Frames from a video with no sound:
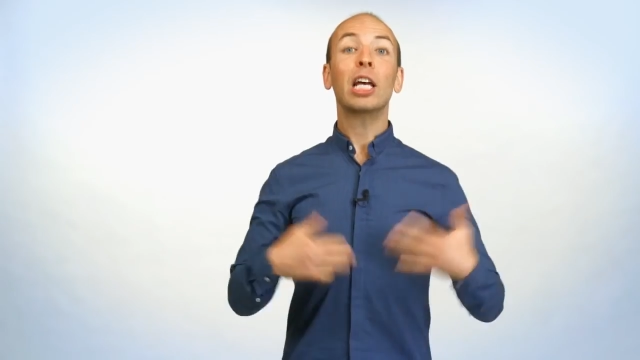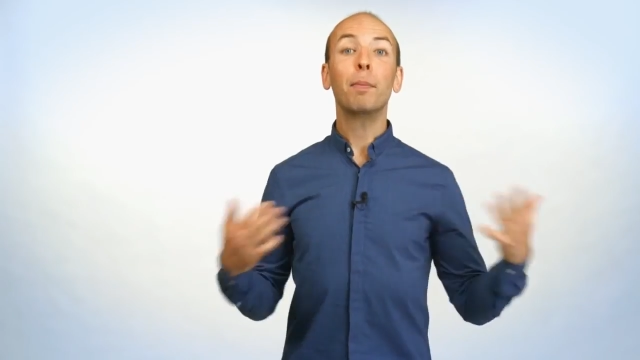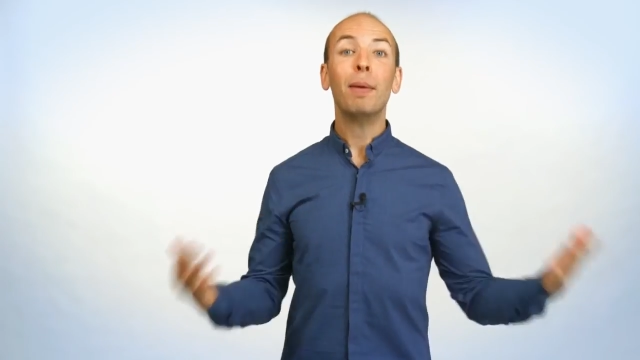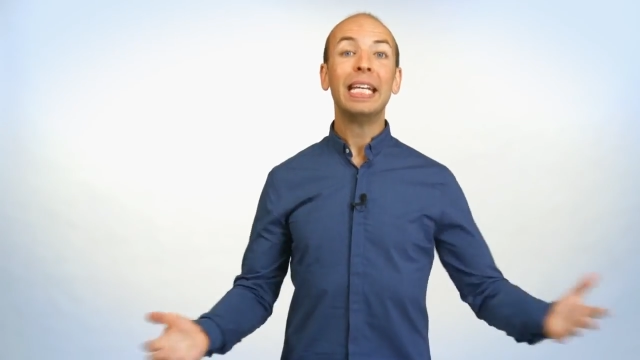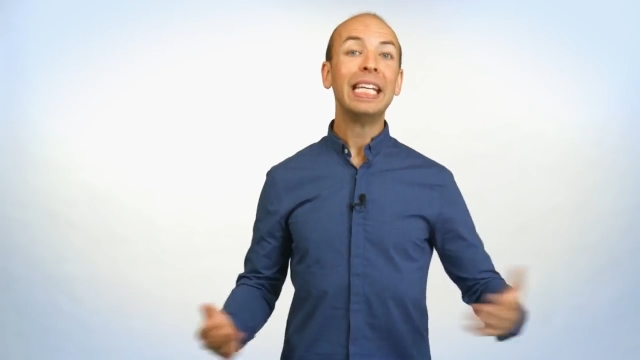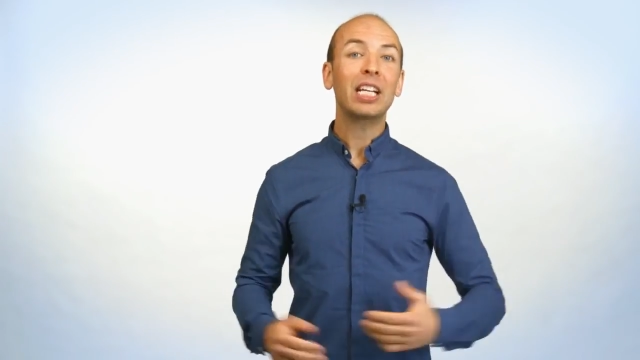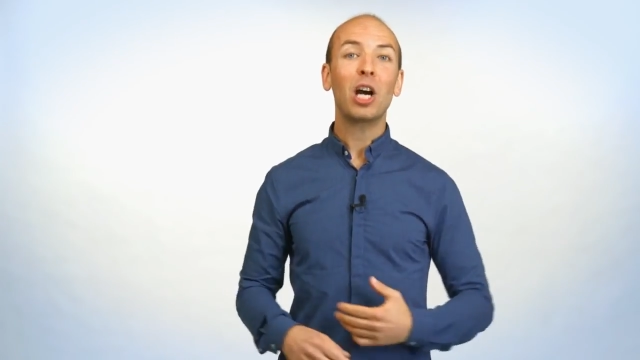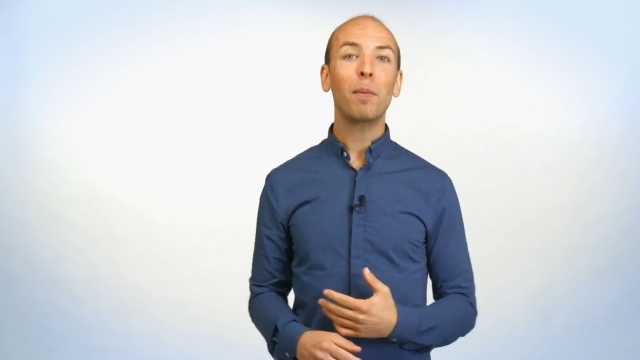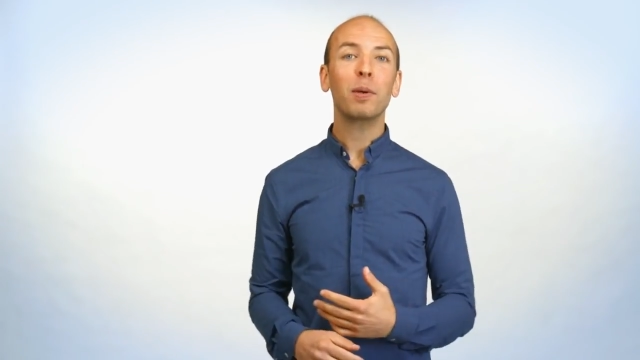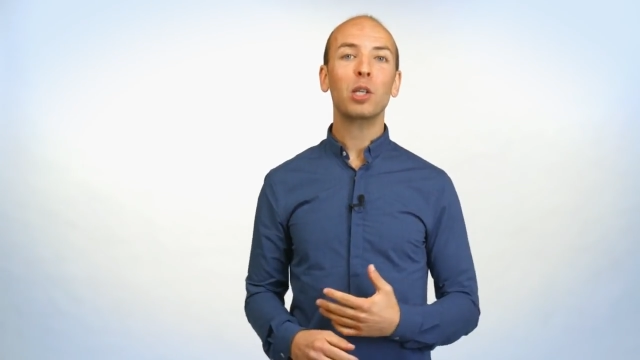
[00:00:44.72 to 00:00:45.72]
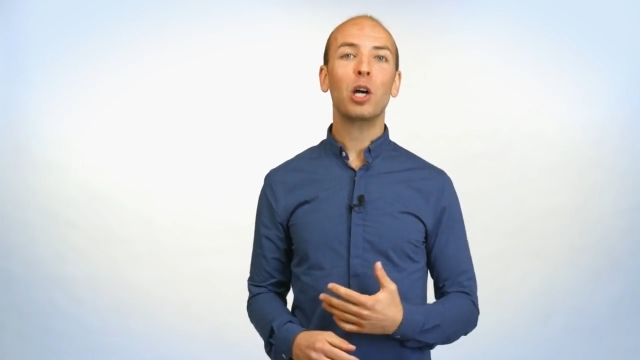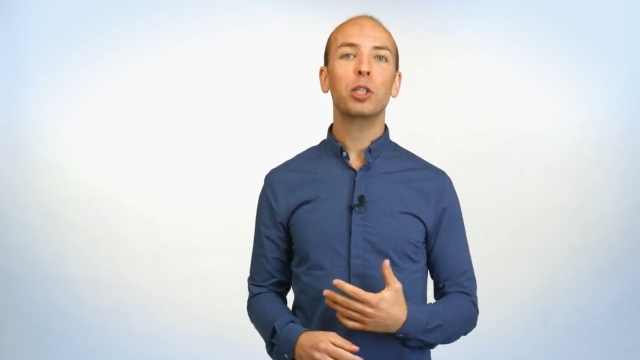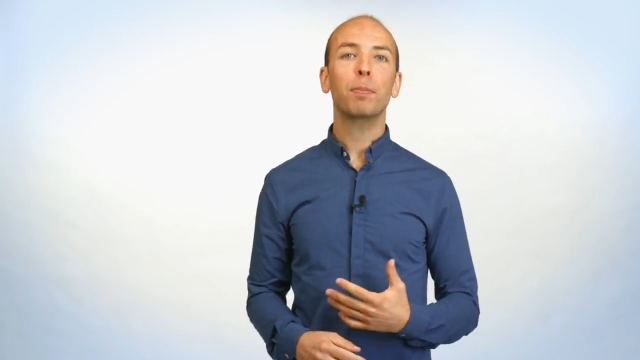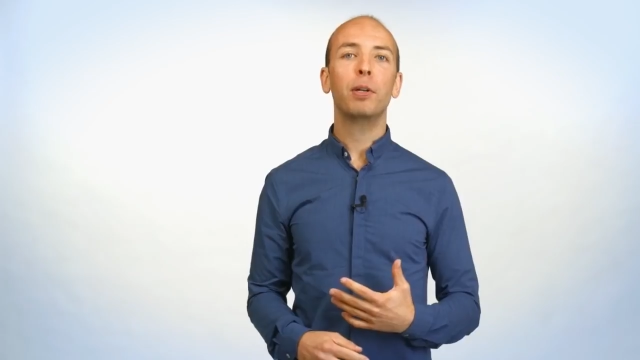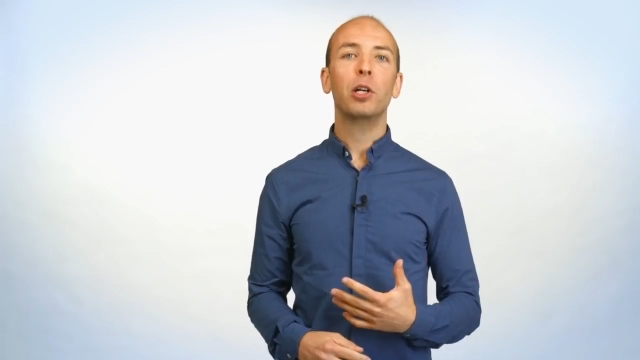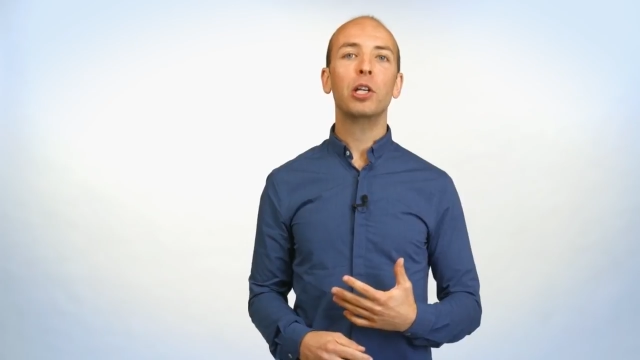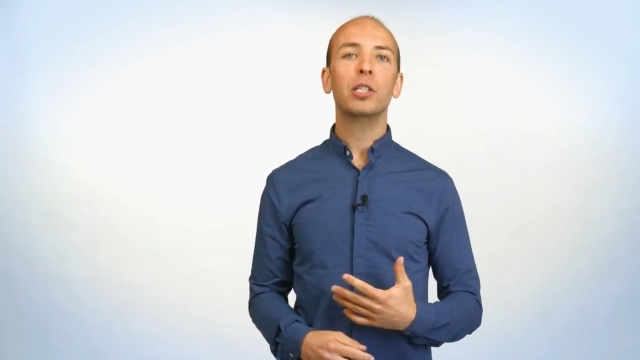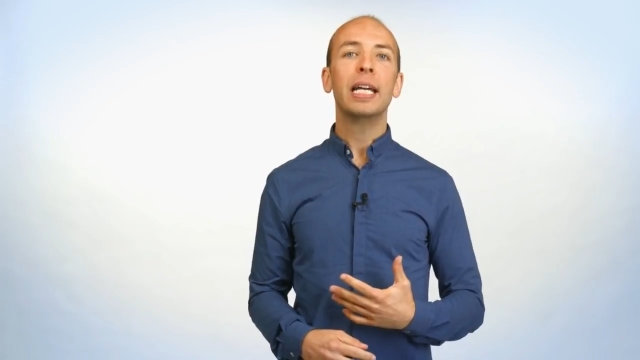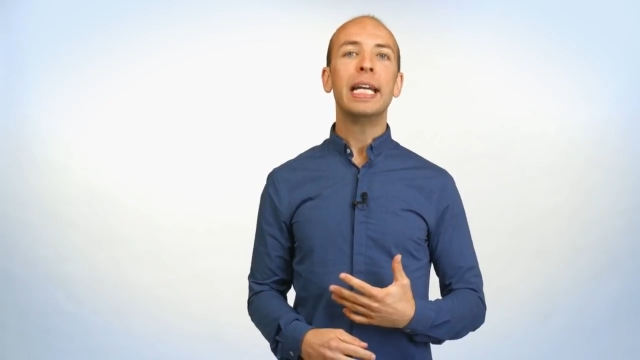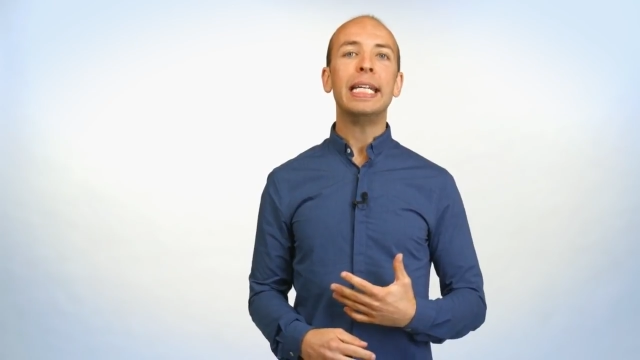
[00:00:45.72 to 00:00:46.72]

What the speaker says: Like many e-commerce entrepreneurs,